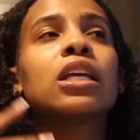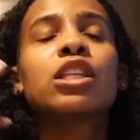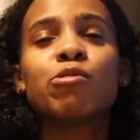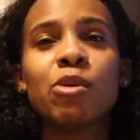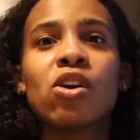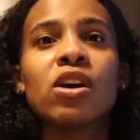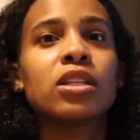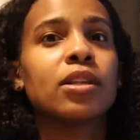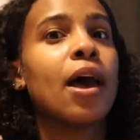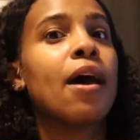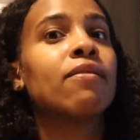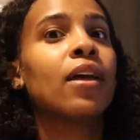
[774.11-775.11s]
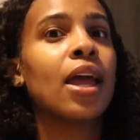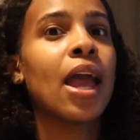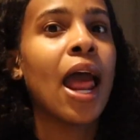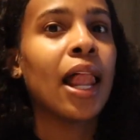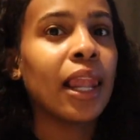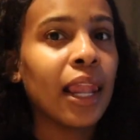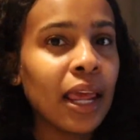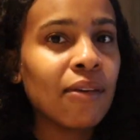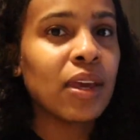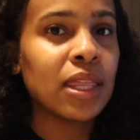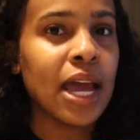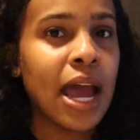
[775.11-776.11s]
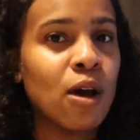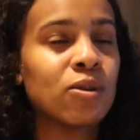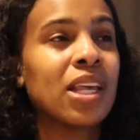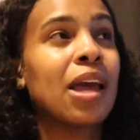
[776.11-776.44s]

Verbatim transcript: experience of leaving the house.